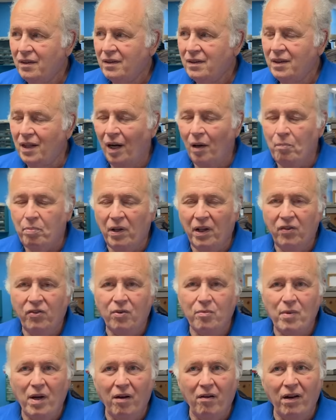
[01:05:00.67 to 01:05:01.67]
God bless
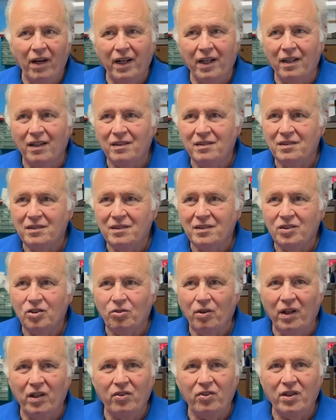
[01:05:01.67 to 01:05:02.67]
America.
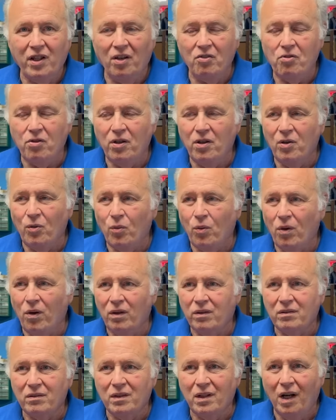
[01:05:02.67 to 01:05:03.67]
Greatest country in the
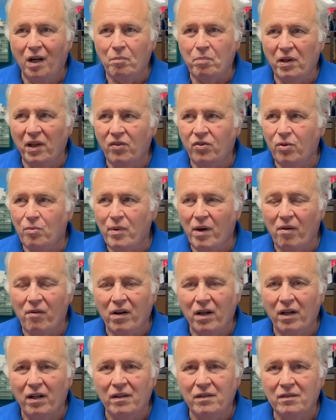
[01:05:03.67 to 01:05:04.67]
world. God bless
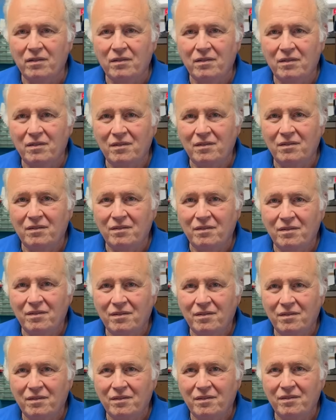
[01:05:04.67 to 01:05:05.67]
America. Amen. We're going to
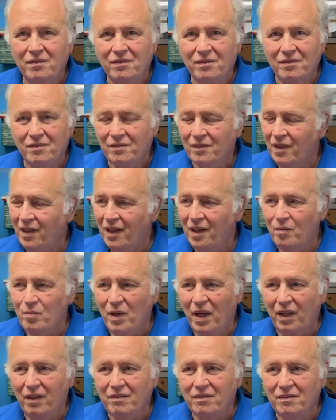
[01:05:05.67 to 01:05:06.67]
keep doing this. I mean, Amen.
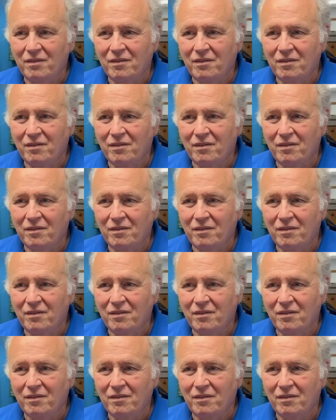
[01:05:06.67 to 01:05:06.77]
there's so many